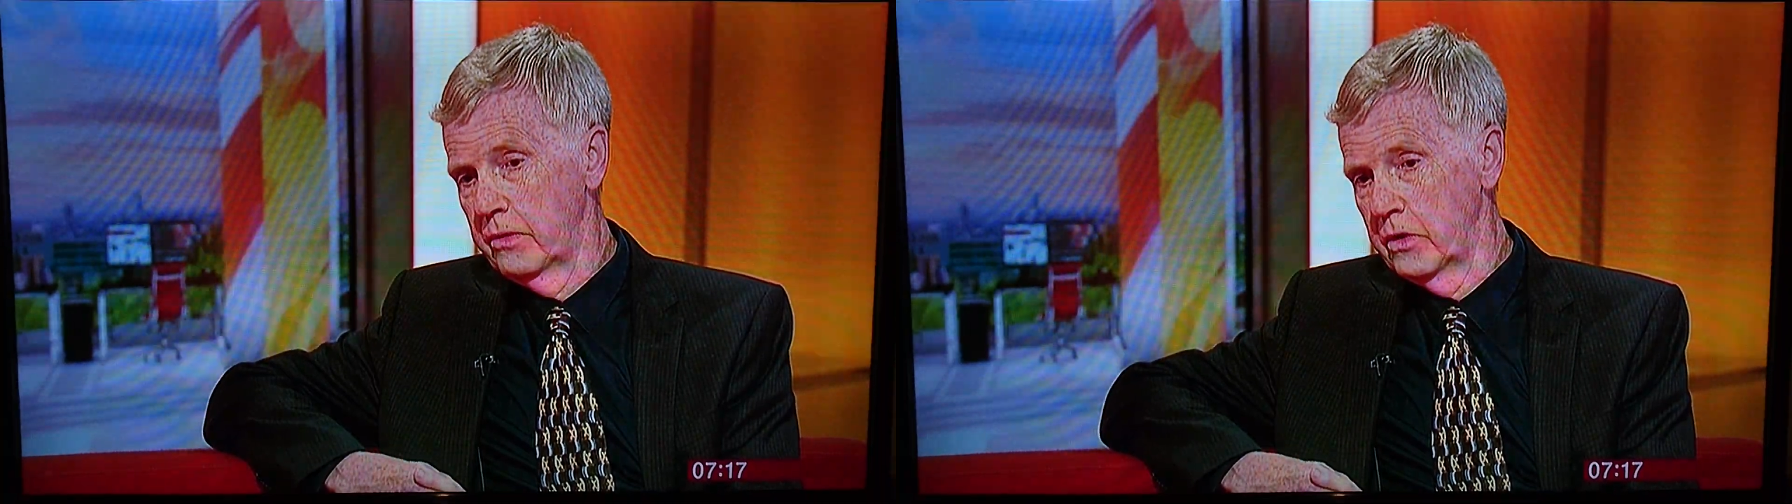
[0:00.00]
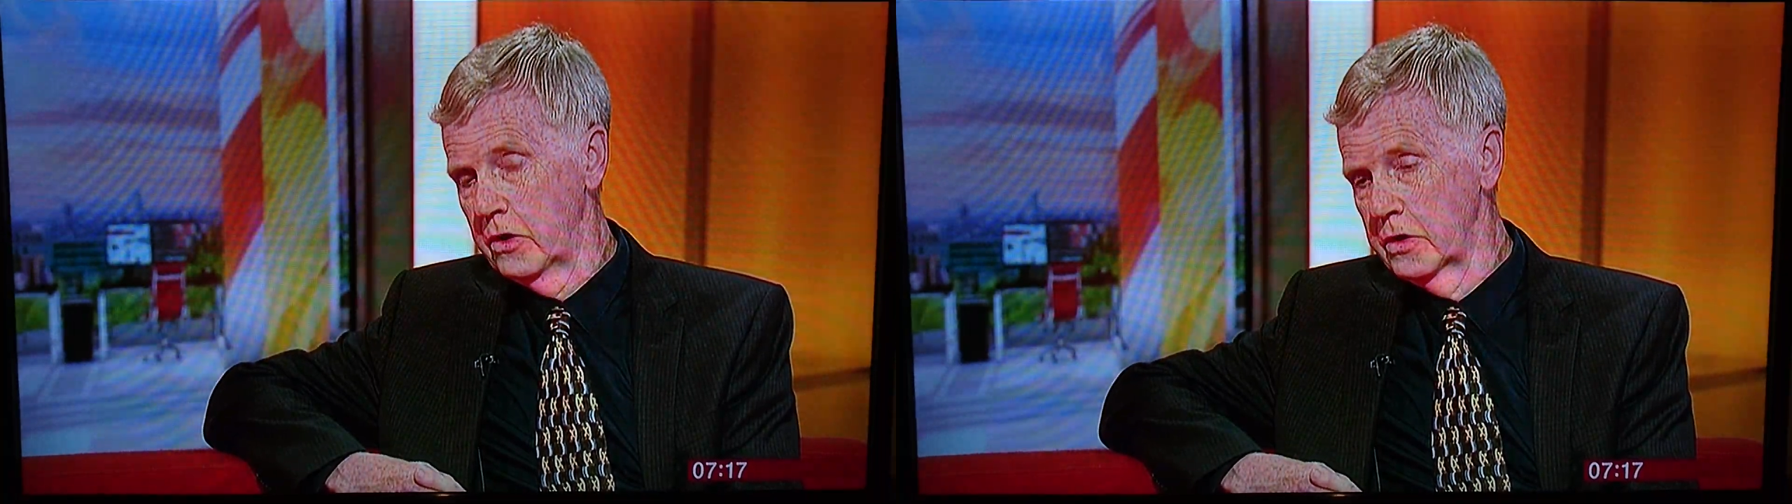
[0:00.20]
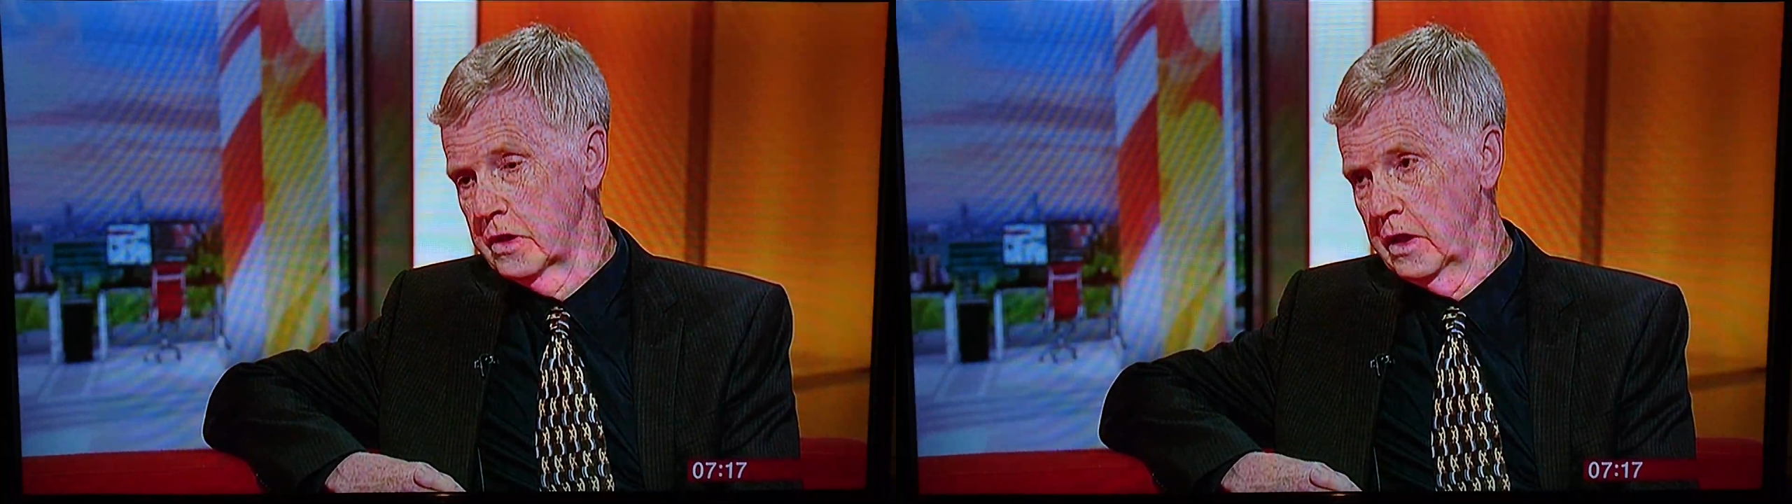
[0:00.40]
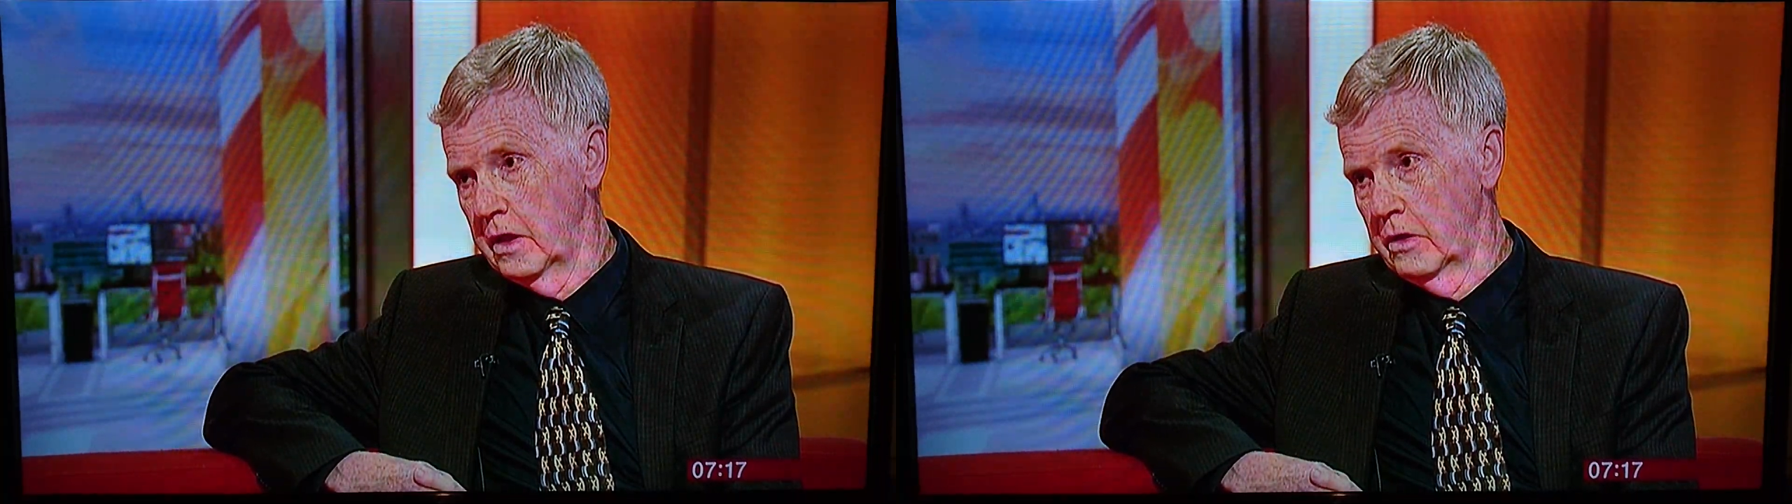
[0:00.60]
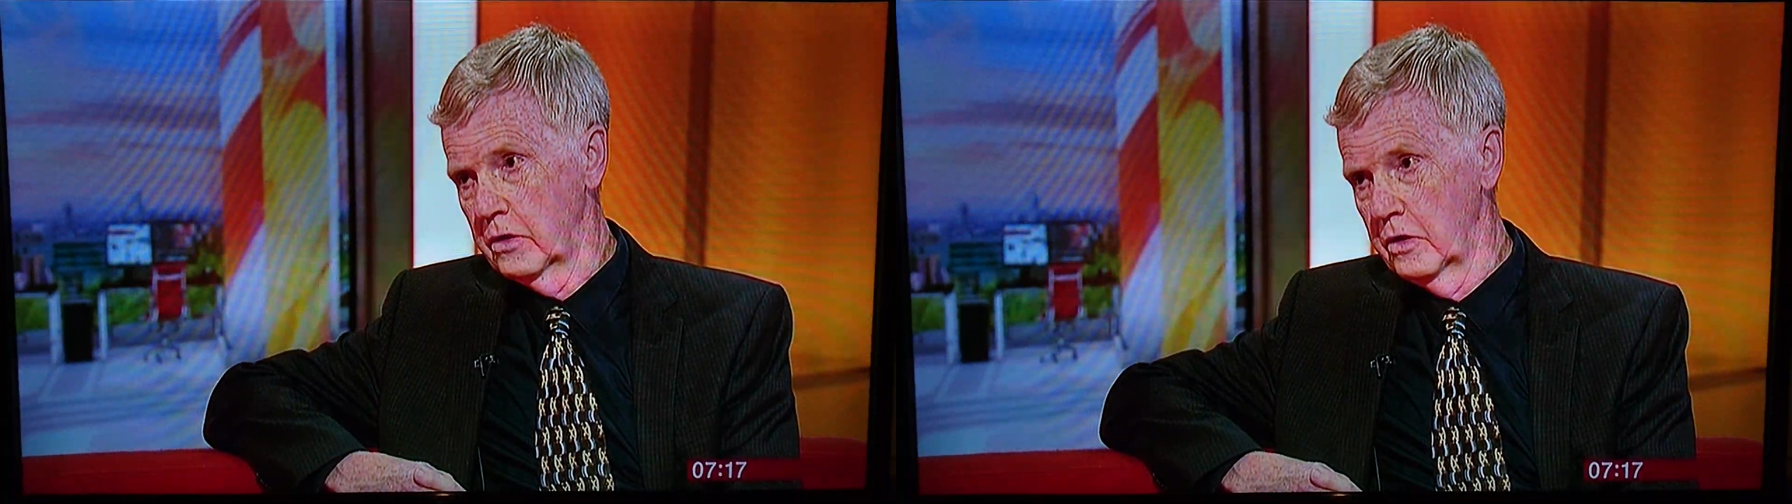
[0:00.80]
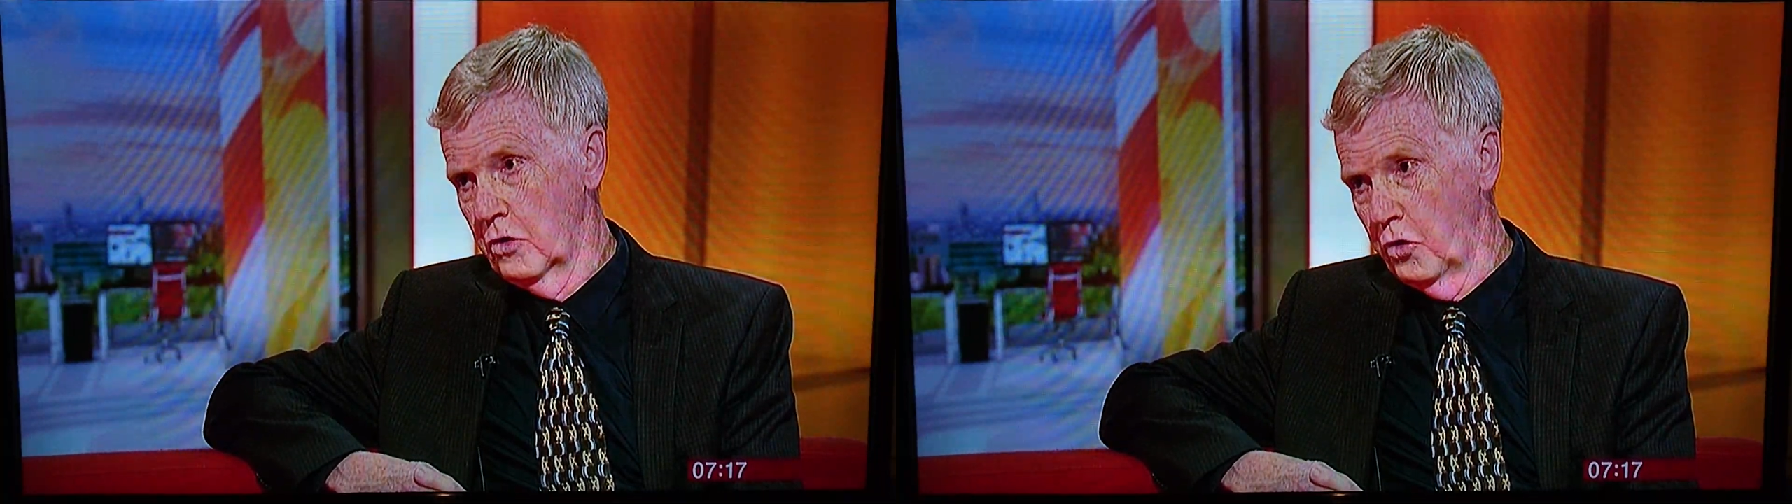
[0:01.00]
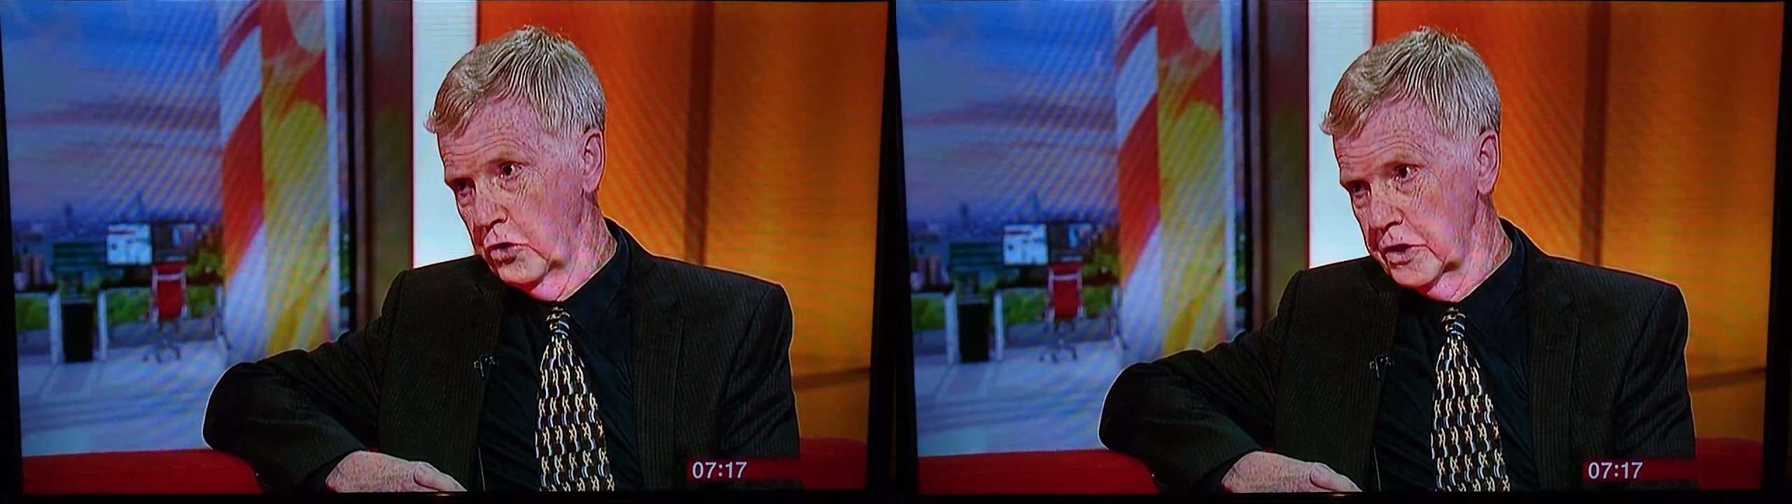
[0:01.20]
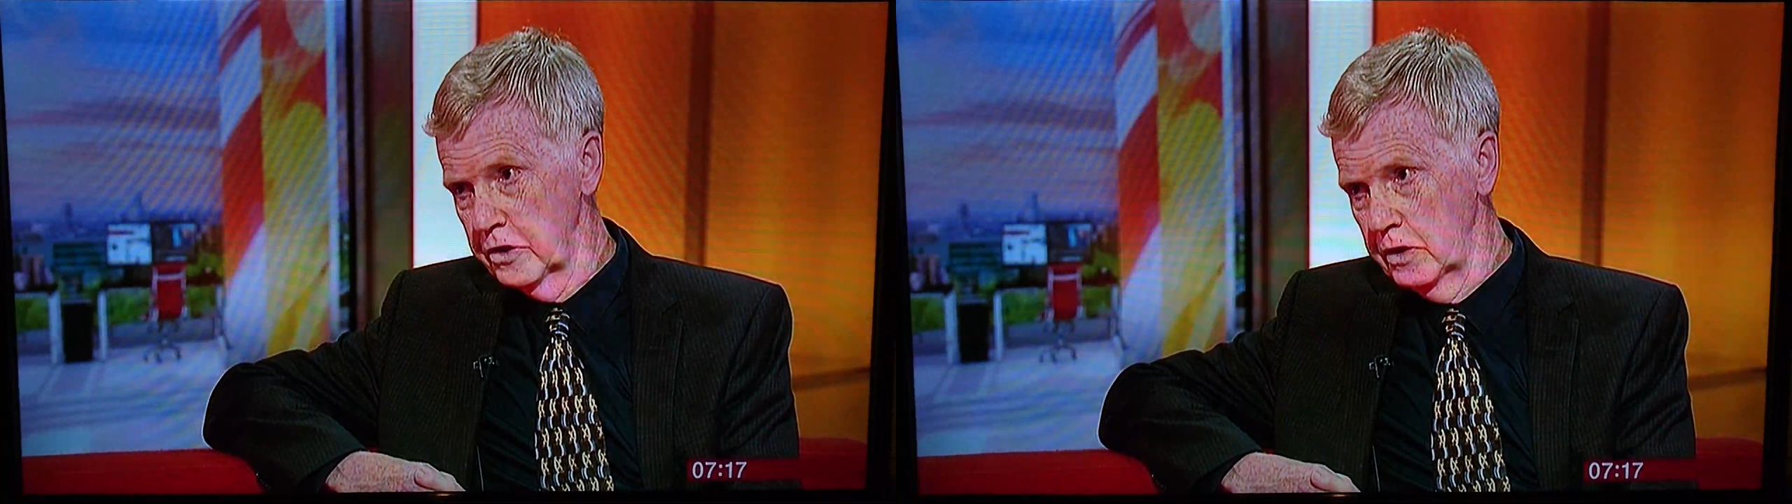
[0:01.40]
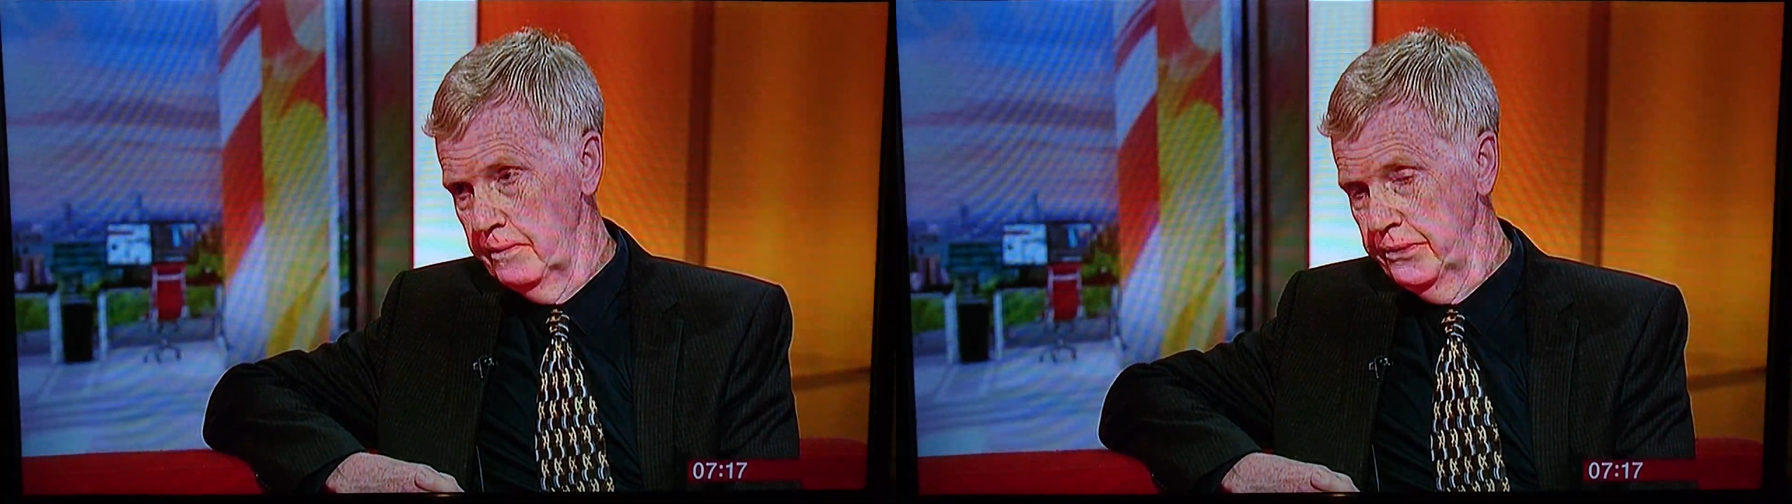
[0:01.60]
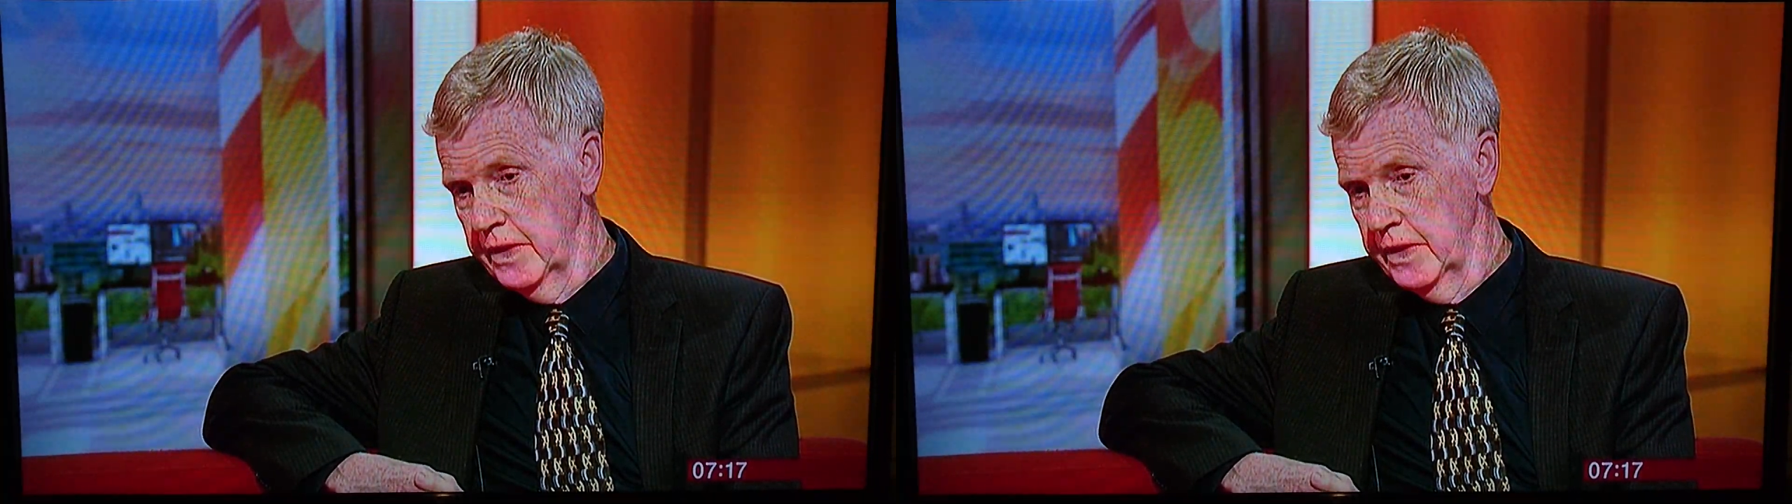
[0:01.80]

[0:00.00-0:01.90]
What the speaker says: urging caution,